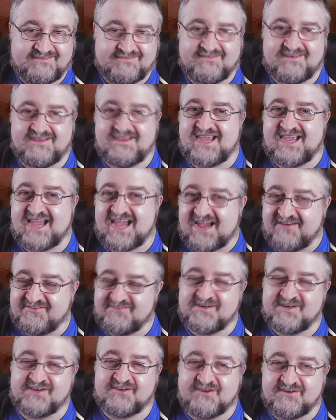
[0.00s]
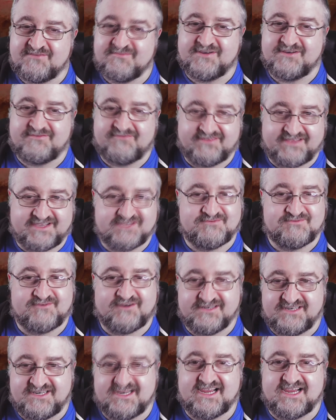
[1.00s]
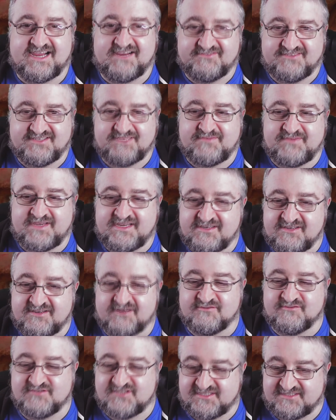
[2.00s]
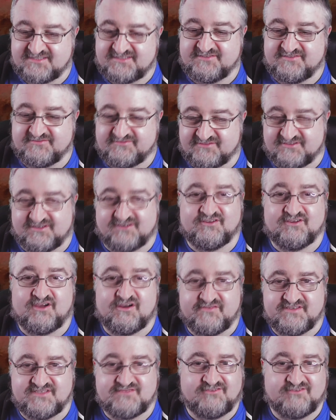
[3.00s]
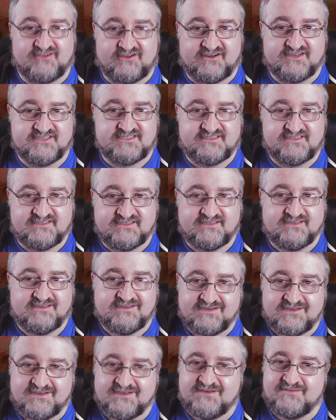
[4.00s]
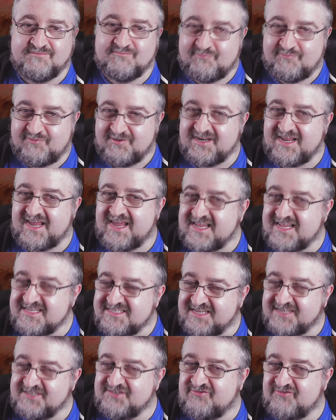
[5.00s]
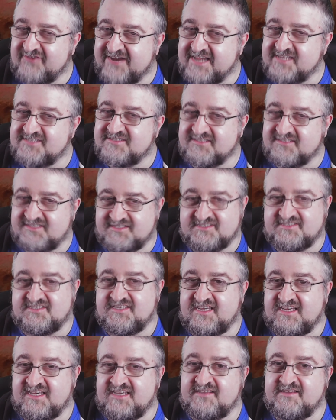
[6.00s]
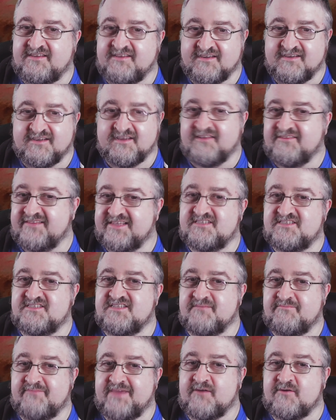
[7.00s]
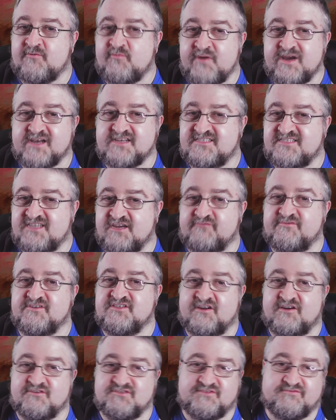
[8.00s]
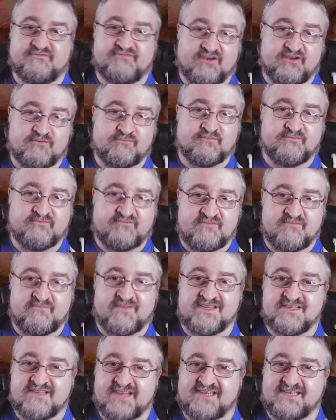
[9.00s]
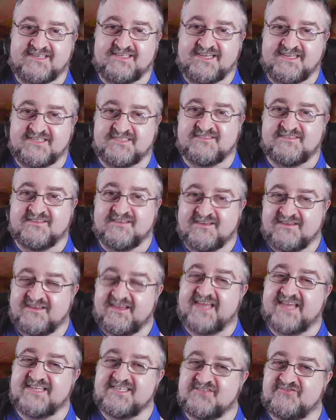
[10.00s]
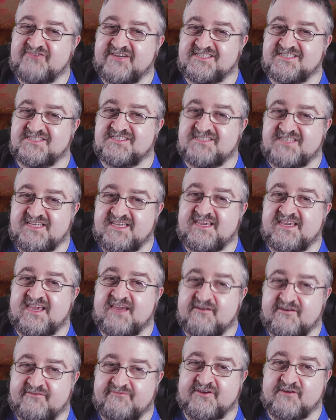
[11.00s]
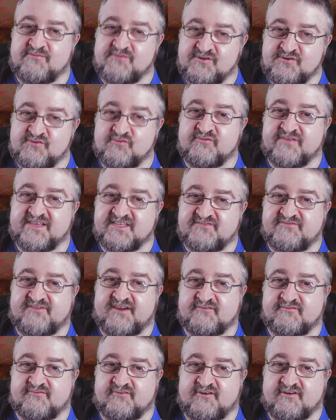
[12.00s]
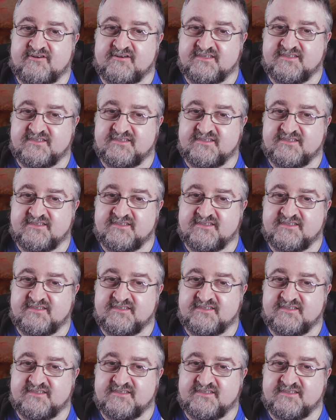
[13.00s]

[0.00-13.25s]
you have to be in a good mood for this one. You have to be indulgent for a lot of its flaws. But it is interesting to see, this is the big weird self-indulgent film from the mid-90s. It is interesting to see how a film can go this far wrong.